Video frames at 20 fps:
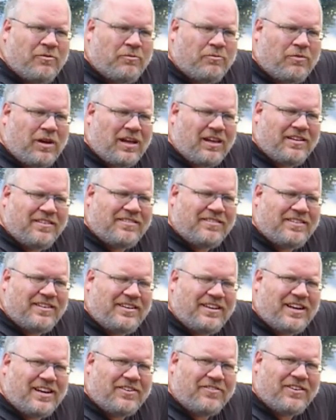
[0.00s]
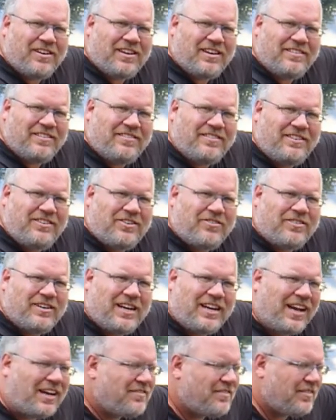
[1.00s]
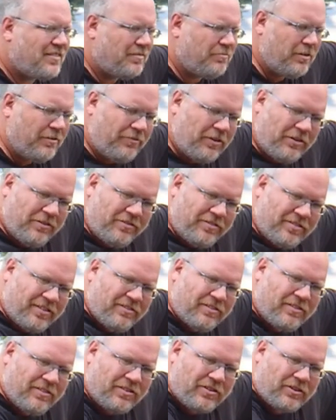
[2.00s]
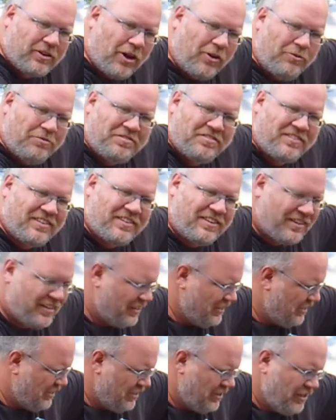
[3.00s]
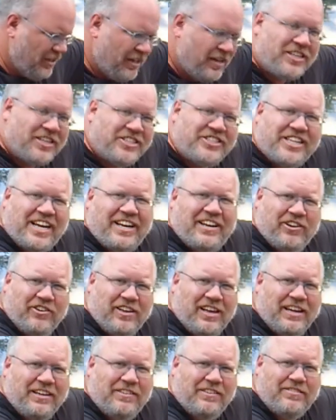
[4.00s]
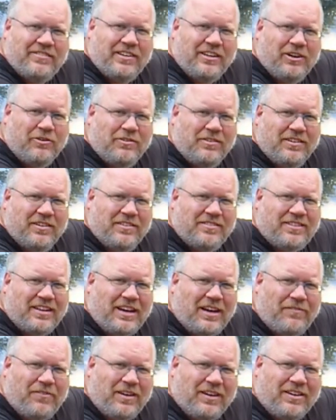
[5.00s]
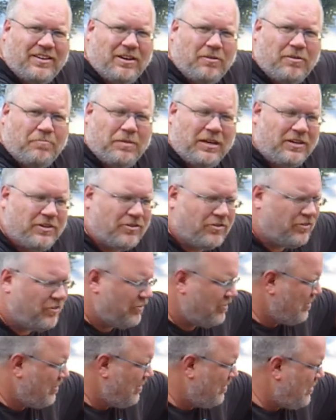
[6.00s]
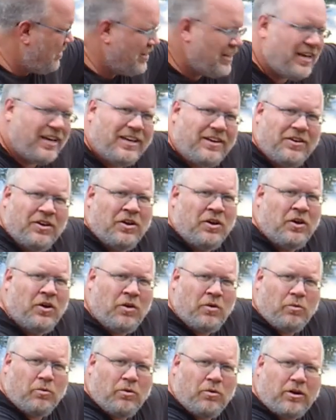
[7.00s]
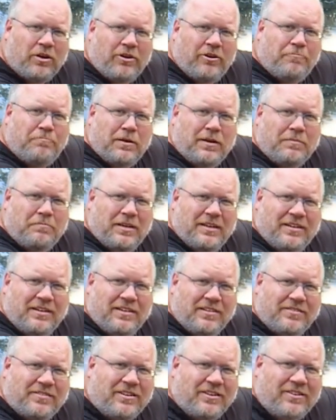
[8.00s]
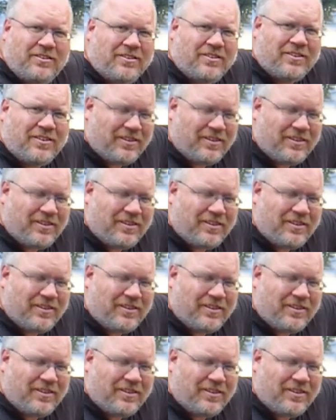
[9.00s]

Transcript: While I was in there, I realized, you know what, I got some of those ghost shadow lights to go in this thing. I think they'll be cool. So today, we're going to put them in this car.